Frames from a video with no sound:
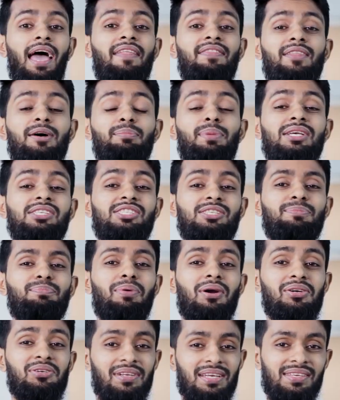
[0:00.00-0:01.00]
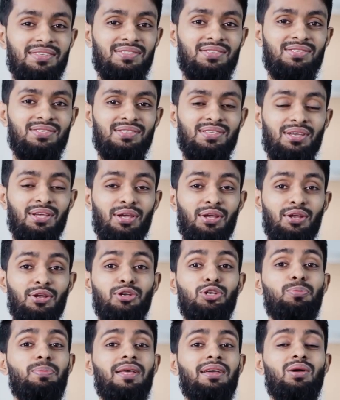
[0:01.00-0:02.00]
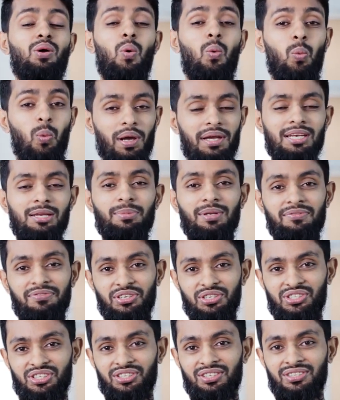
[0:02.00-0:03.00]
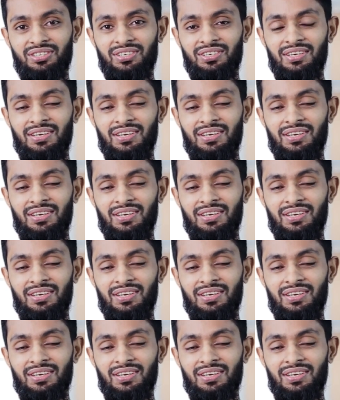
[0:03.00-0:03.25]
And the best part is Doplac white label feature.